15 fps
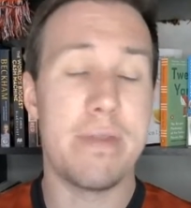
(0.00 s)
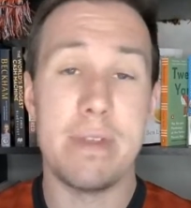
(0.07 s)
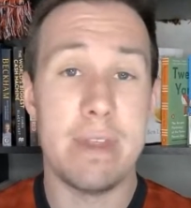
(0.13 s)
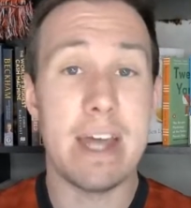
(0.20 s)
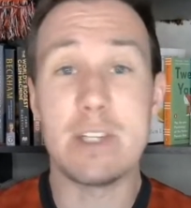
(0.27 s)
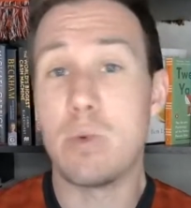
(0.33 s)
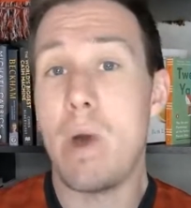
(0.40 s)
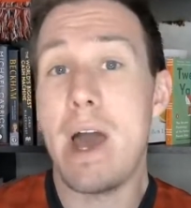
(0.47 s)
And
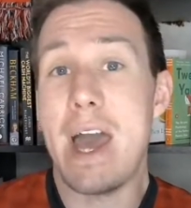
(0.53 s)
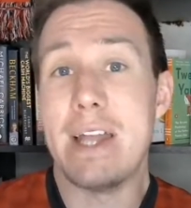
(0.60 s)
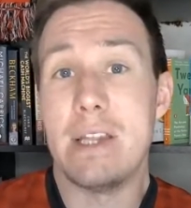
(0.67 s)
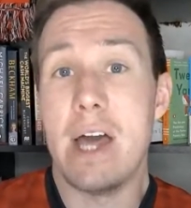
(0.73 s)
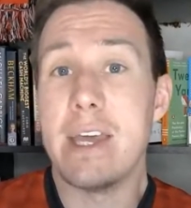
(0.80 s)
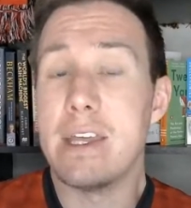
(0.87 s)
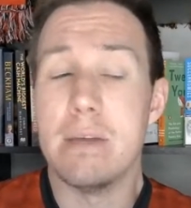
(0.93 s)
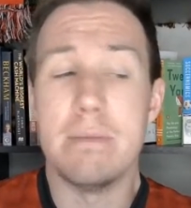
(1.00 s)
that's why I
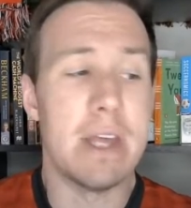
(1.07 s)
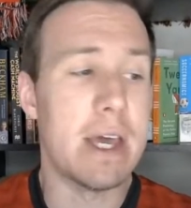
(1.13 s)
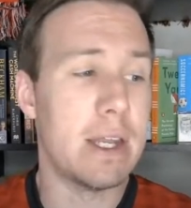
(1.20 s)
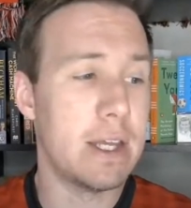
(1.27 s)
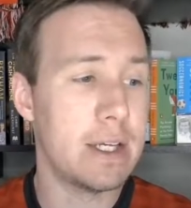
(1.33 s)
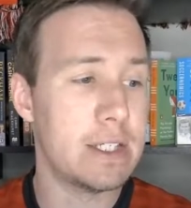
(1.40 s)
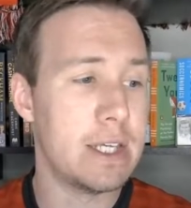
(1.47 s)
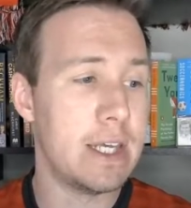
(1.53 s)
like him, Danny,
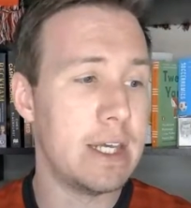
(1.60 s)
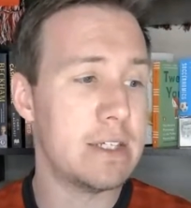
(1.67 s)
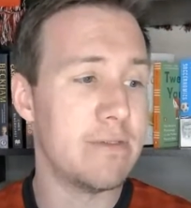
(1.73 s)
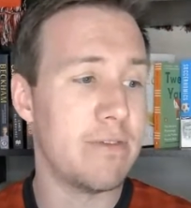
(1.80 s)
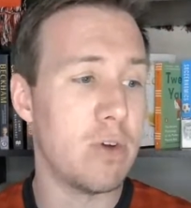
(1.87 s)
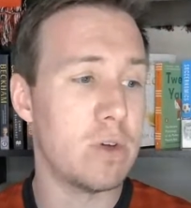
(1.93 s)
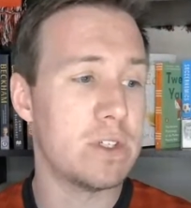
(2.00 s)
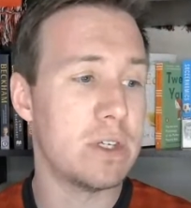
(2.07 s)
because he is
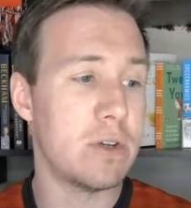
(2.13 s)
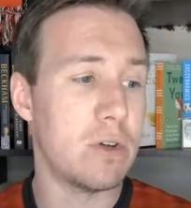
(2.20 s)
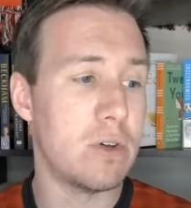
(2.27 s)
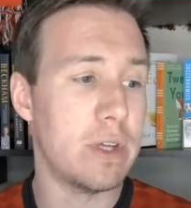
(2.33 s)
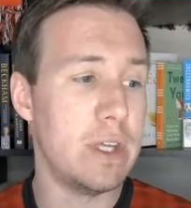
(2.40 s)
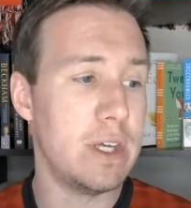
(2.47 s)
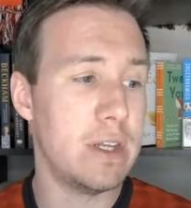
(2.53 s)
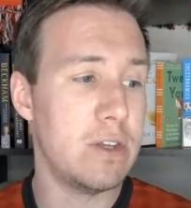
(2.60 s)
versatile.
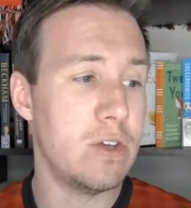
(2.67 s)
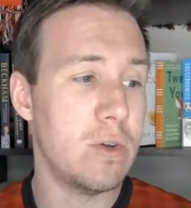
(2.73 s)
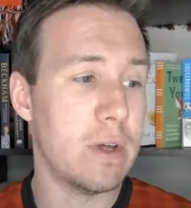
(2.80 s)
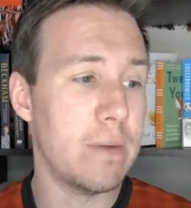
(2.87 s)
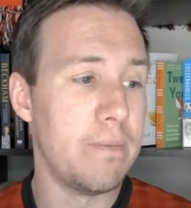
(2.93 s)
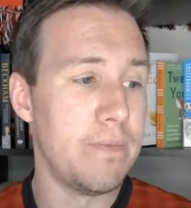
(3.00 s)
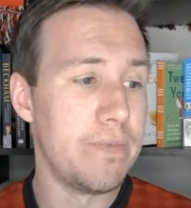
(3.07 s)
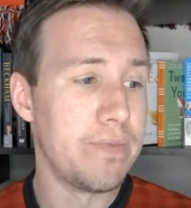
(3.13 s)
He can do it.